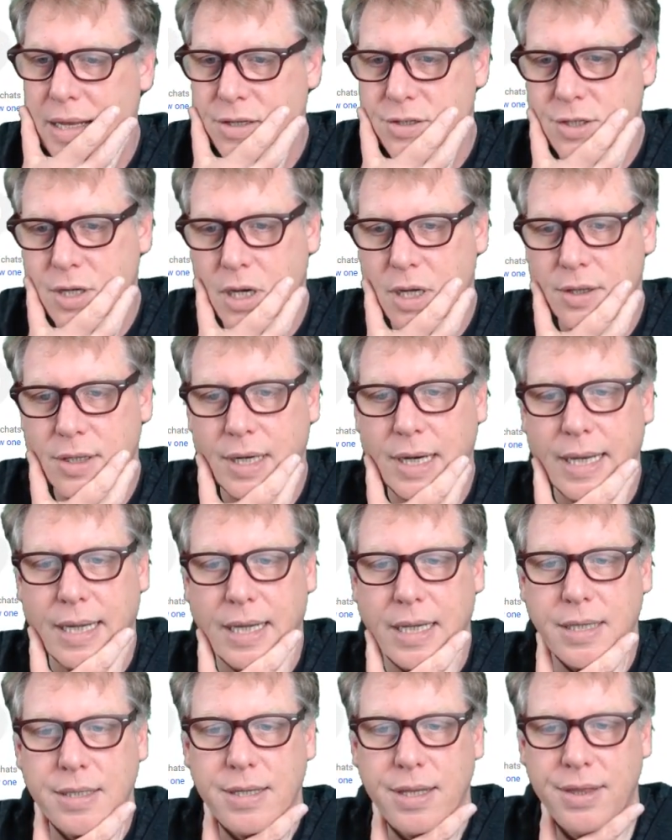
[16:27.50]
It's turned the
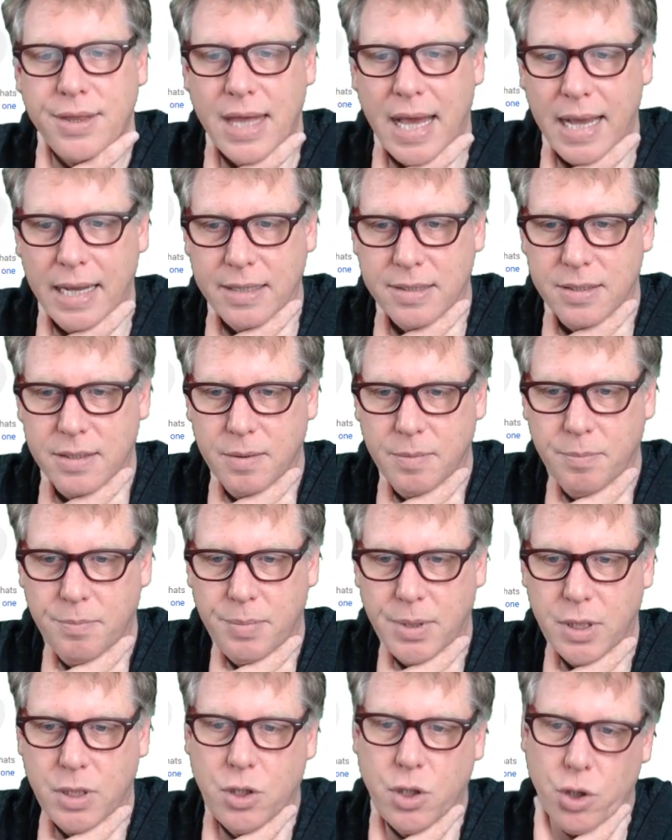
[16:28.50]
link into that
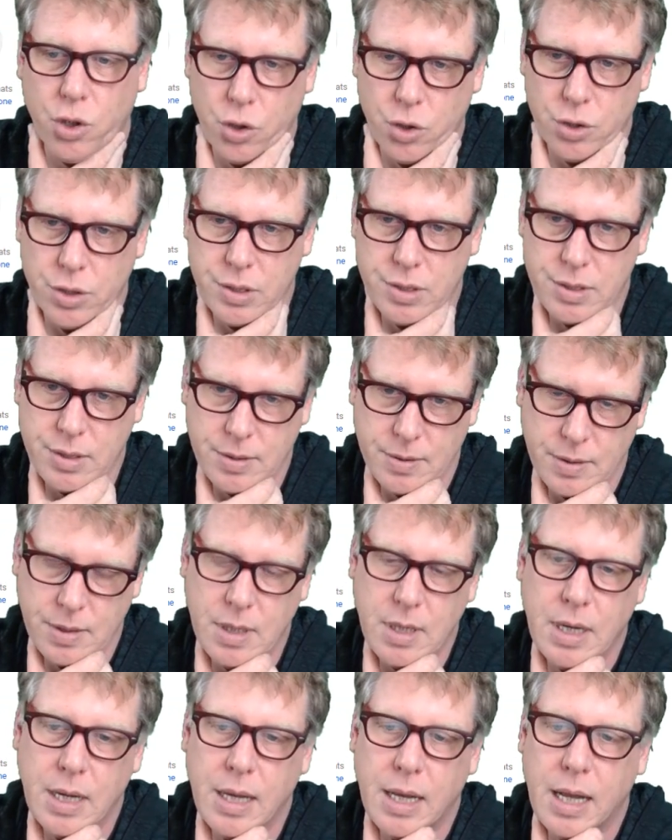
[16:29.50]
because
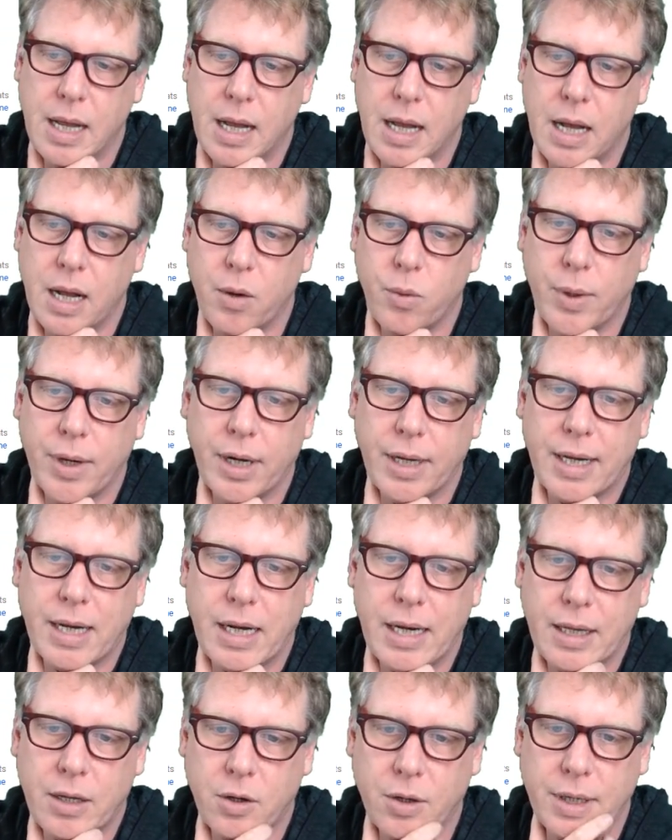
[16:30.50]
when I
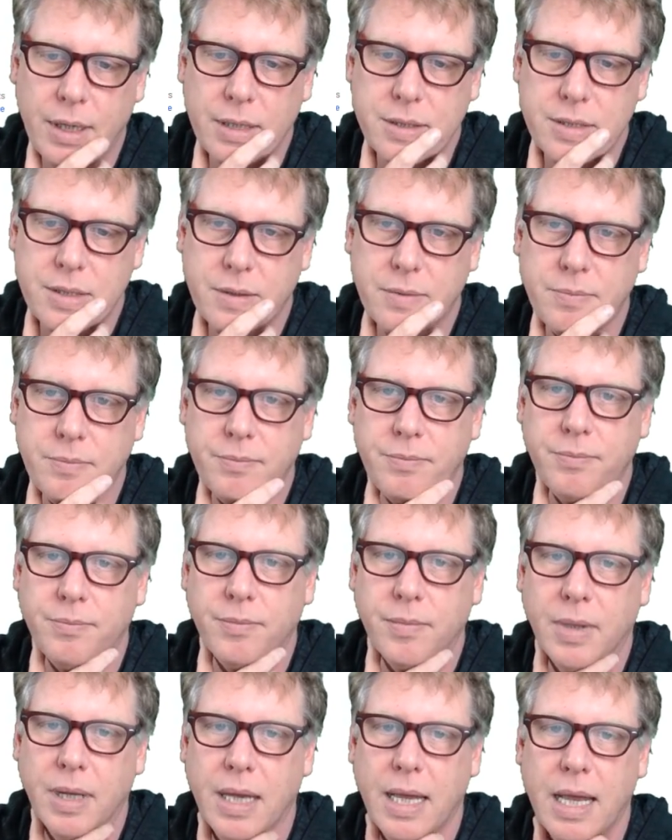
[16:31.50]
click on it,
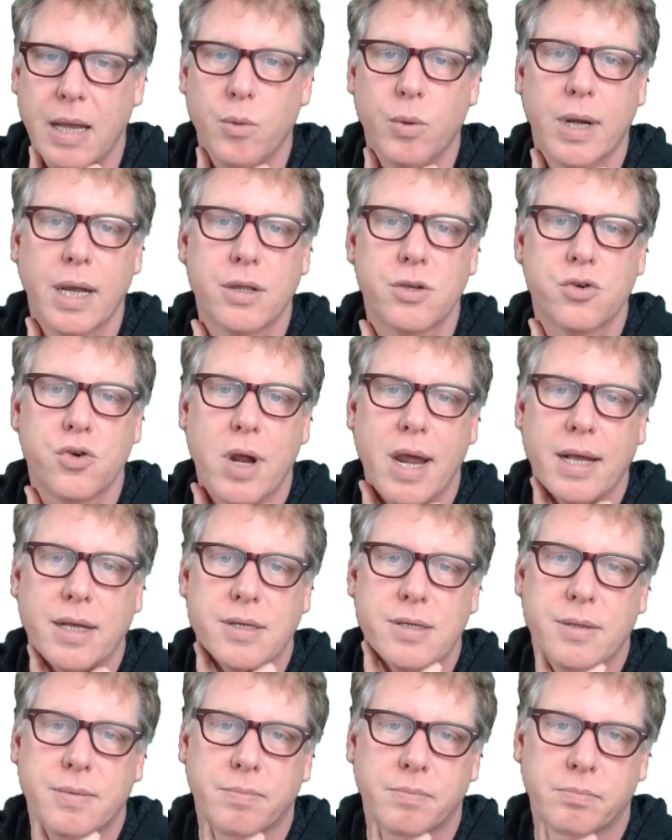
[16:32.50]
it will get
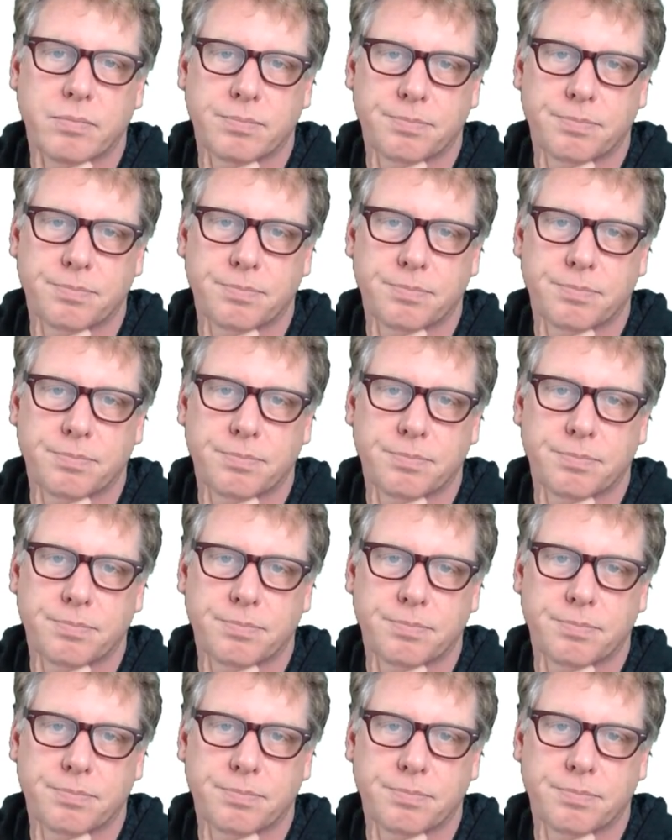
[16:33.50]
tracked.